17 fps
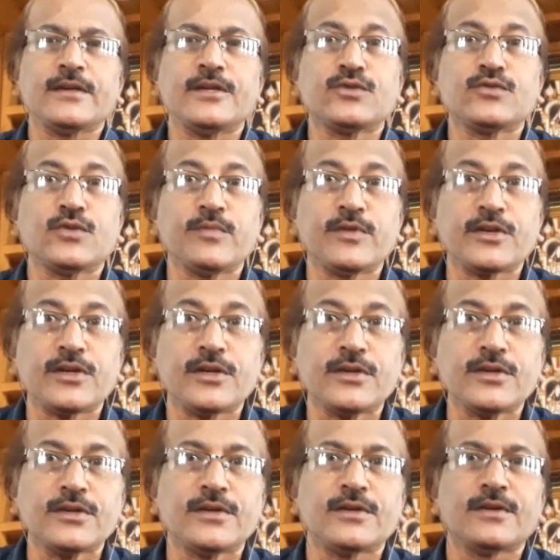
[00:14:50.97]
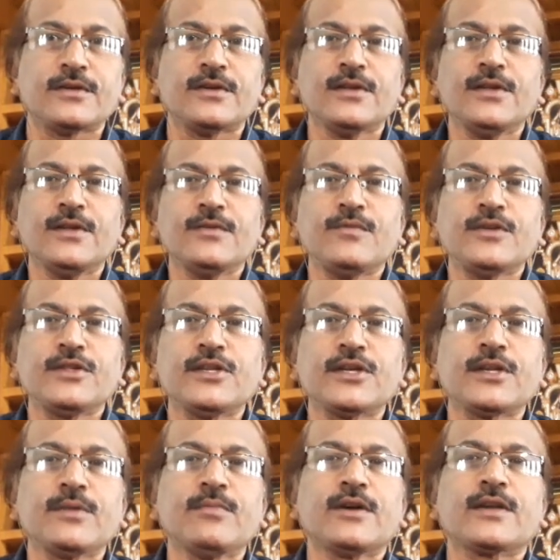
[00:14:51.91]
It should be returned with a
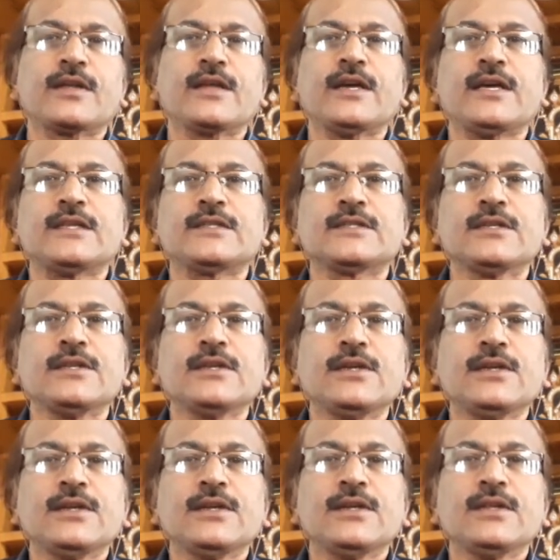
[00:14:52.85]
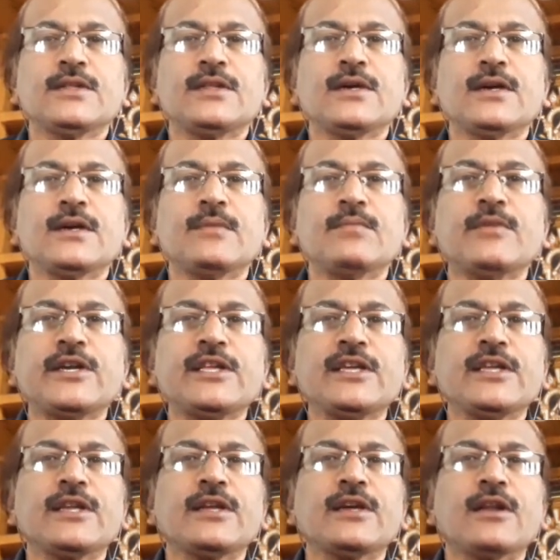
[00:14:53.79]
remark as the
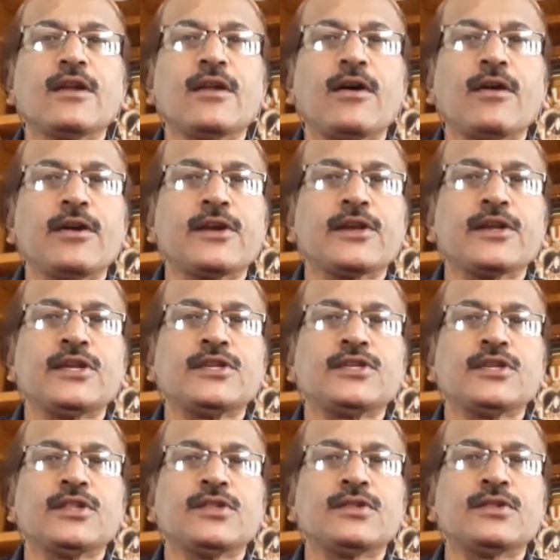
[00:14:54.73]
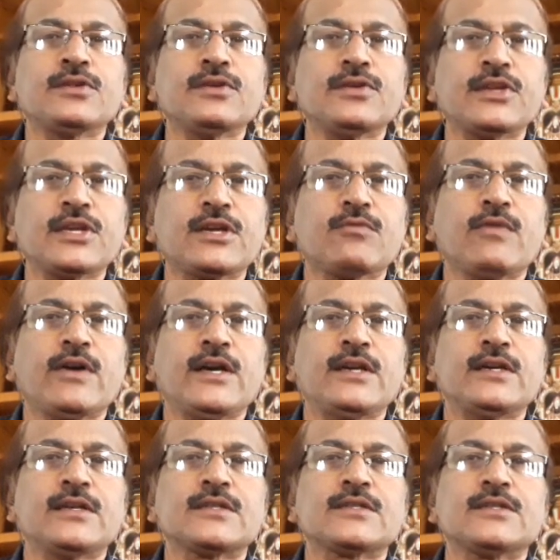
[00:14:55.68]
material alteration
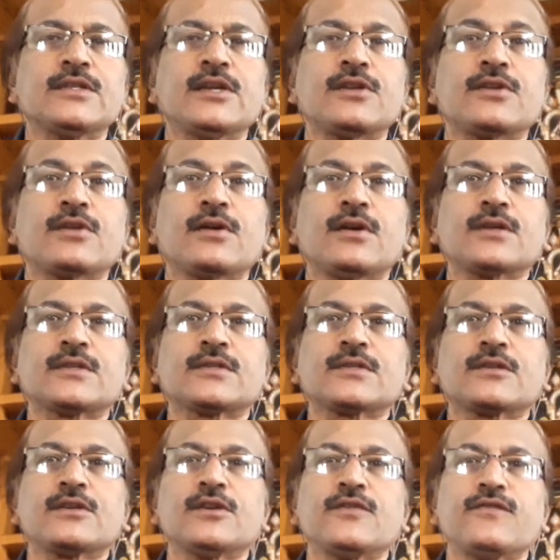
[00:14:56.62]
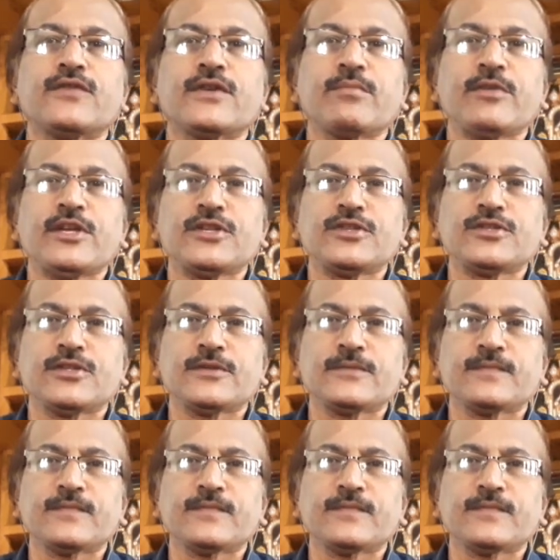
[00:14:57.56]
requires the drawer's confirmation.